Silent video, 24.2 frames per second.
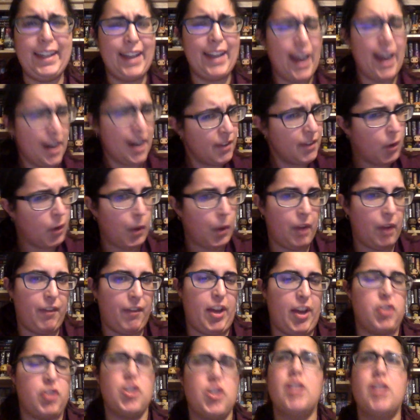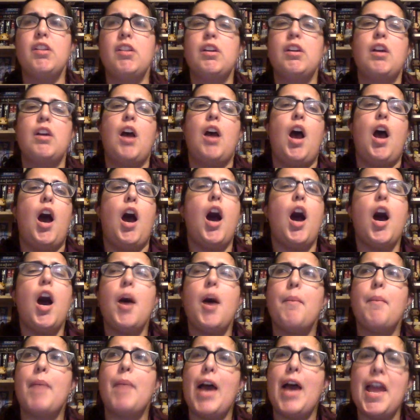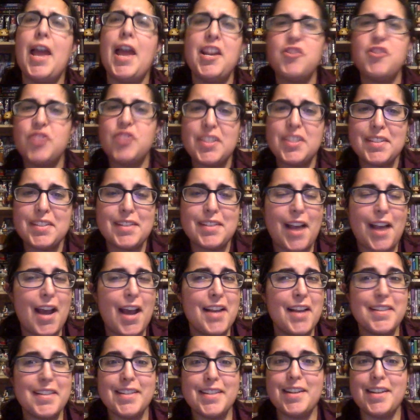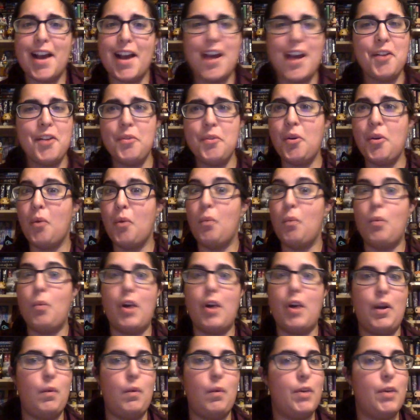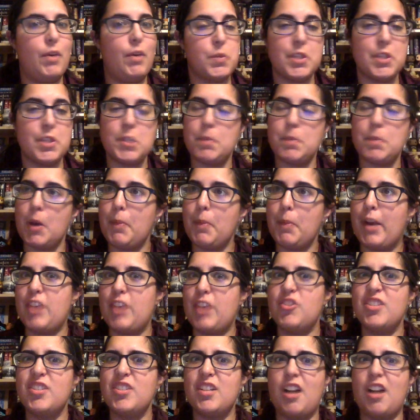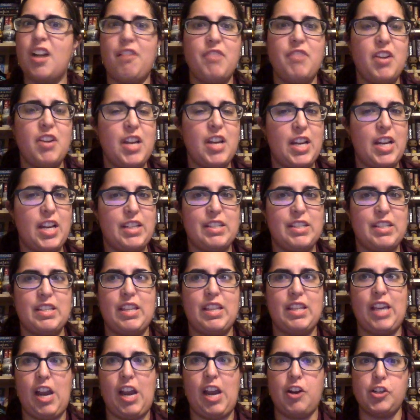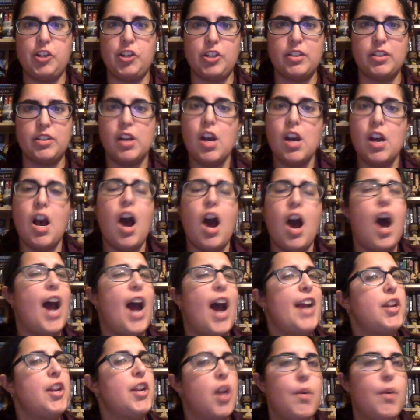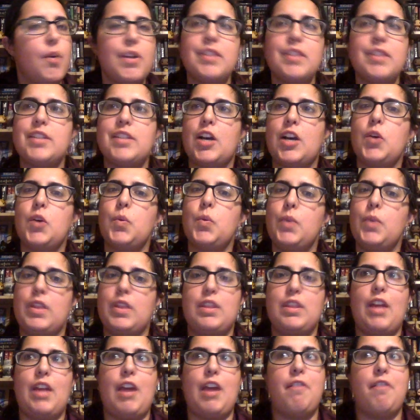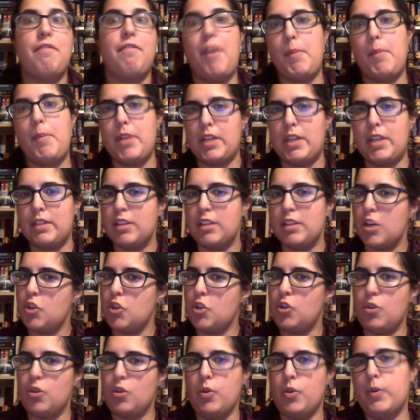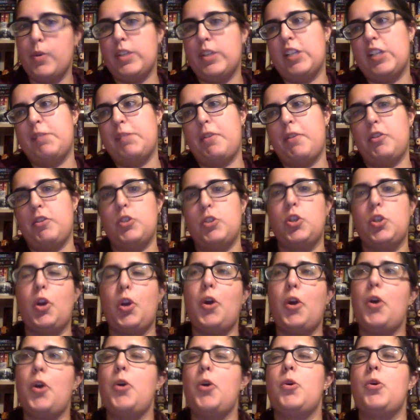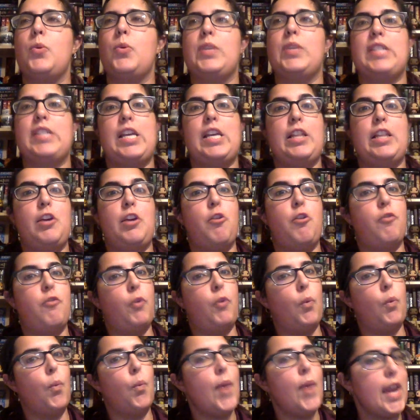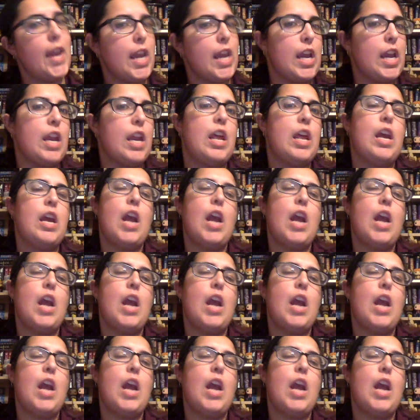kind of a quick fashion. And I don't know what it was with this book, but I just did not feel connected to the characters. I know it dealt with like feminist issues and was about this girl who was slightly overweight,